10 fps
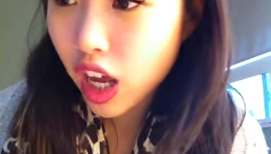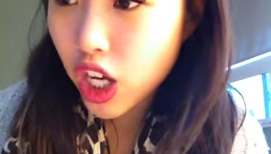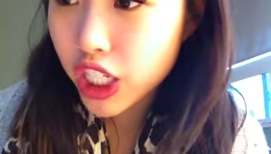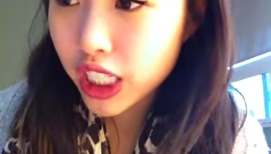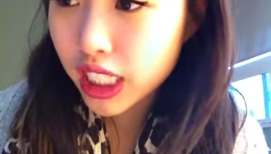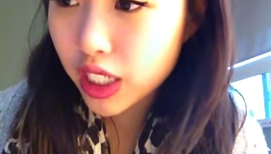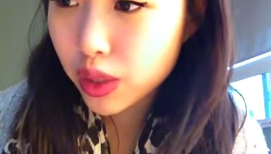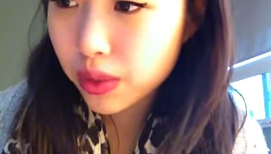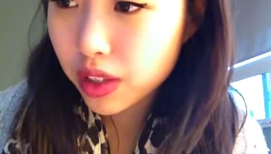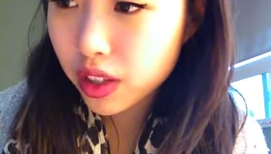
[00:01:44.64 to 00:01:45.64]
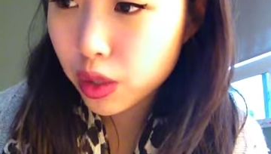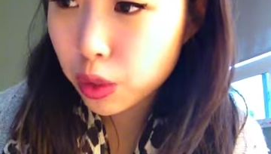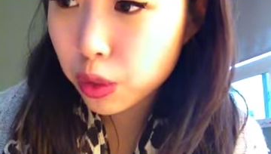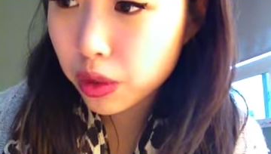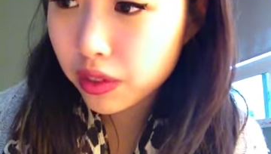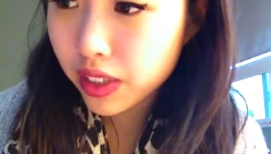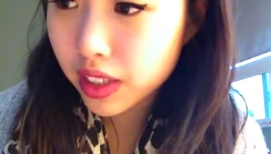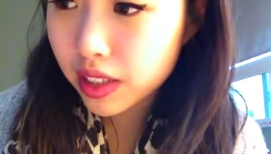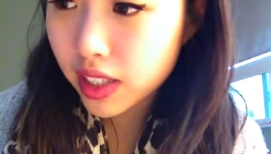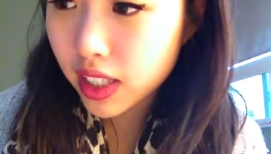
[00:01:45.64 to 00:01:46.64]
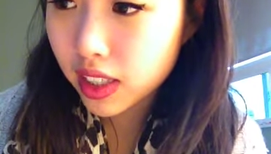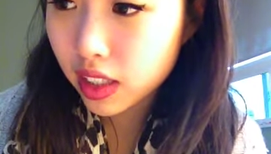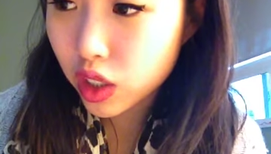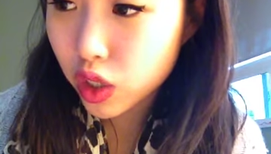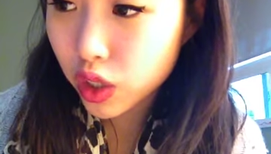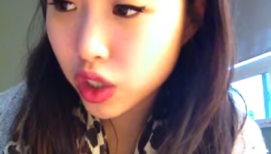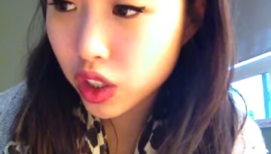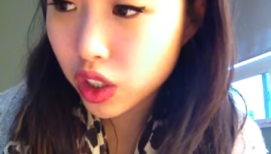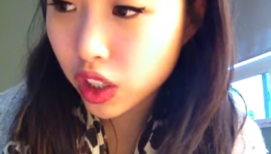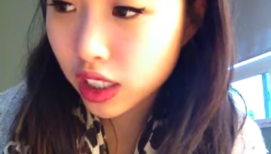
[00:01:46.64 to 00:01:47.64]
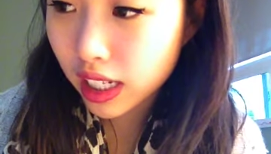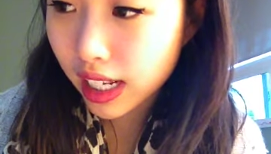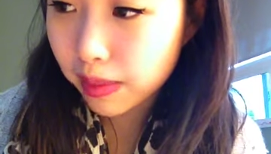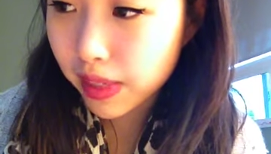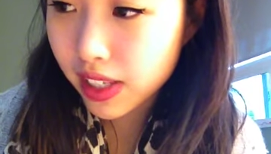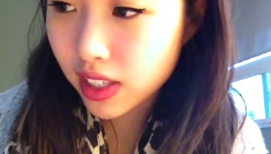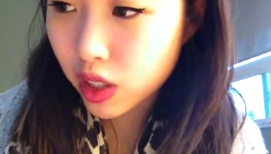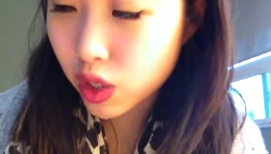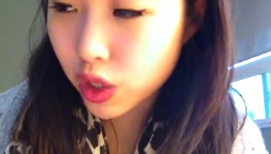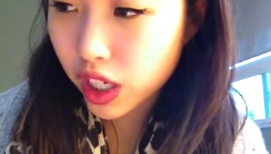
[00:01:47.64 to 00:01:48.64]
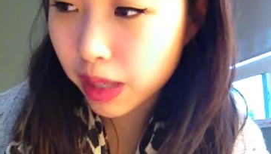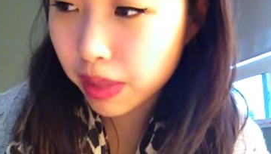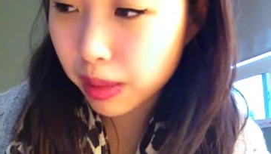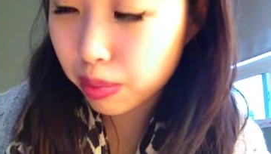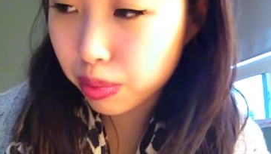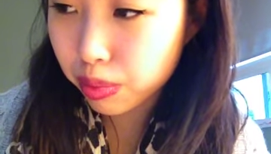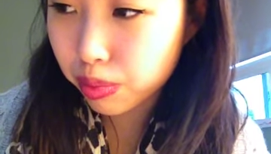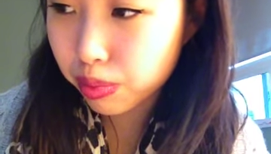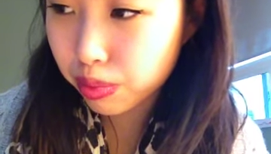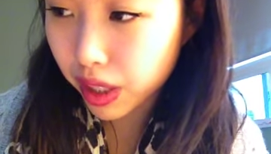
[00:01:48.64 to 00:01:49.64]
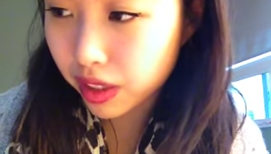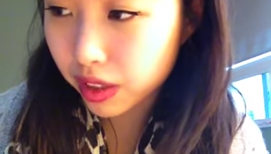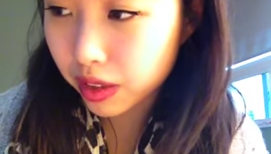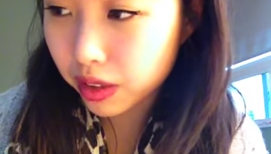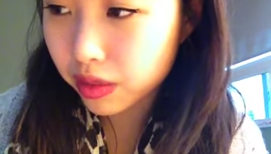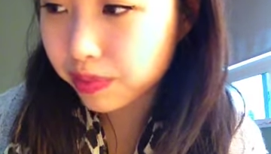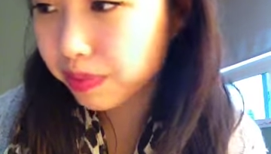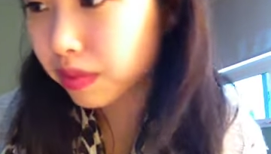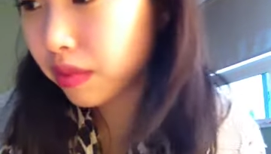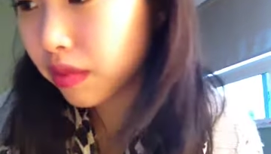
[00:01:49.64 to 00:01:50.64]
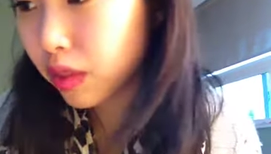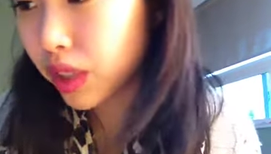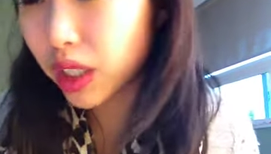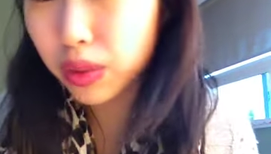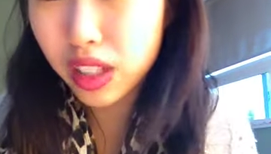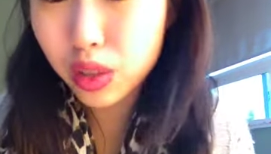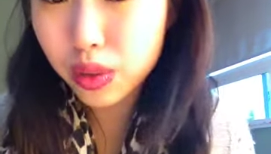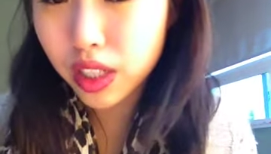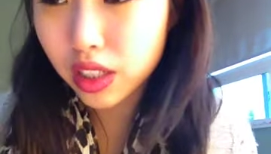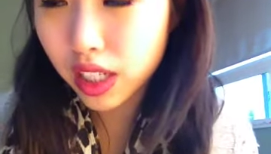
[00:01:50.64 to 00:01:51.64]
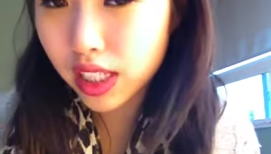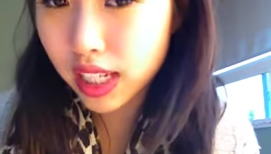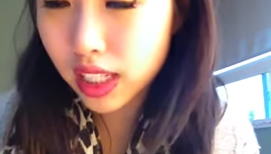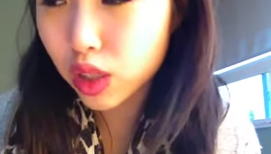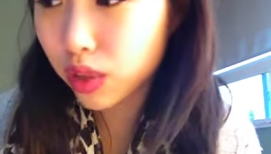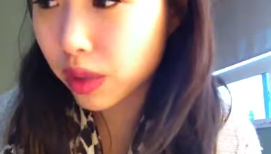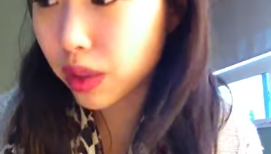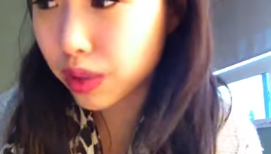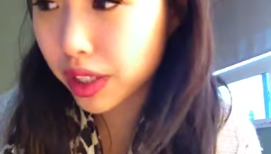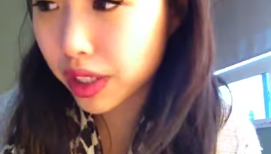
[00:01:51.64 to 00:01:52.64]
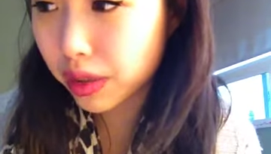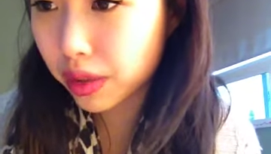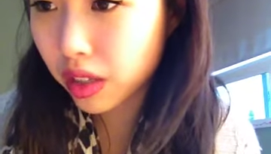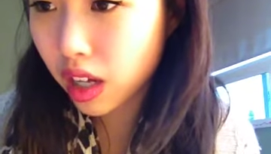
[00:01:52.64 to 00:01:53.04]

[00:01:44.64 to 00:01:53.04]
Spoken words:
She continues with, 2 of us in the churchyard lay, my sister and my brother. 21 and 20. That's lines 21 and 22.